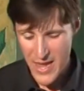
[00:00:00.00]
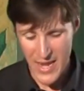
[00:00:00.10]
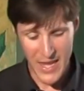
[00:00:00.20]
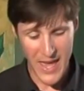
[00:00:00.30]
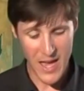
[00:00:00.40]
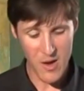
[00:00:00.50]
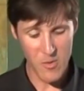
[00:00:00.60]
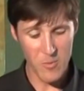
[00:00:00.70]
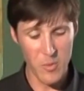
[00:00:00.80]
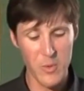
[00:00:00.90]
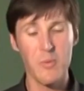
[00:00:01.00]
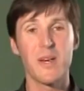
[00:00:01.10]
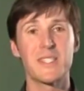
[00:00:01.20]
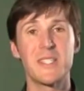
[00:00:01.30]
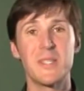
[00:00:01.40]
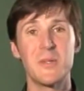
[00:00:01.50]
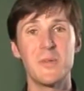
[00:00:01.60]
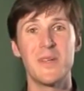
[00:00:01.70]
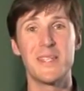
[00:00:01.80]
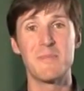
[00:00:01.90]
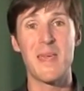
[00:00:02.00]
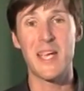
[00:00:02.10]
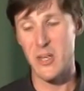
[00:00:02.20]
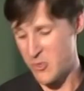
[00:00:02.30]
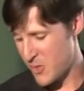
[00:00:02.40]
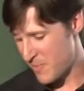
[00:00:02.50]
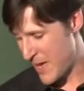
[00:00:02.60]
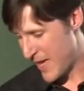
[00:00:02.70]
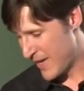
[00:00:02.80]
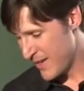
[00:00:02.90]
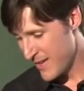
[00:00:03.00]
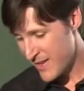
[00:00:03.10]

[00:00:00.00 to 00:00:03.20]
and now what we want to do is make our drum head